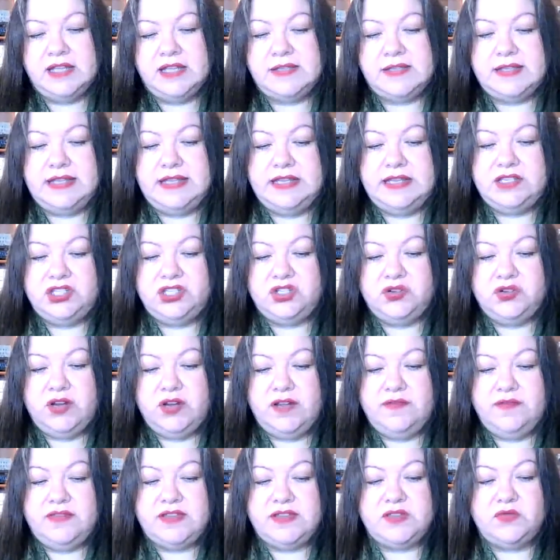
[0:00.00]
the history of
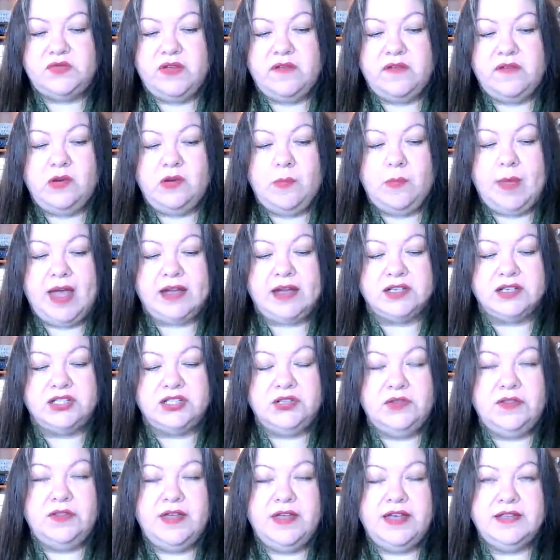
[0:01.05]
this river back
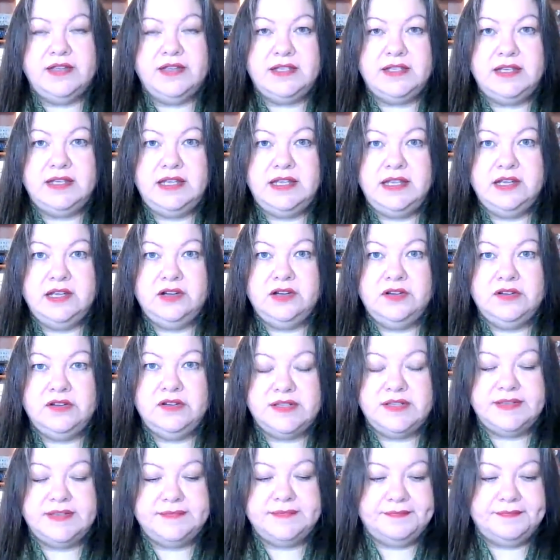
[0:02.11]
2,000
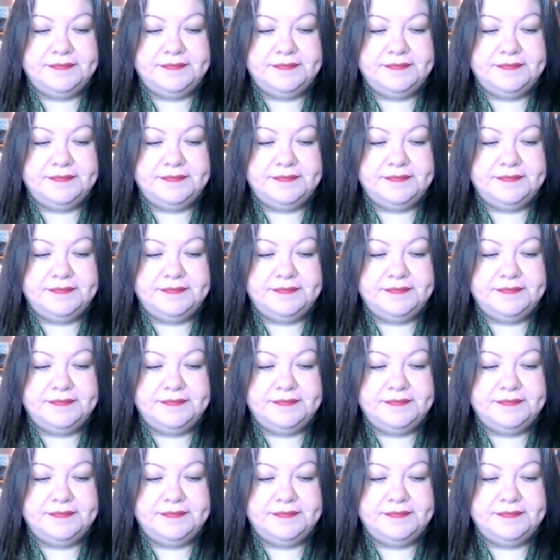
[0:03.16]
years.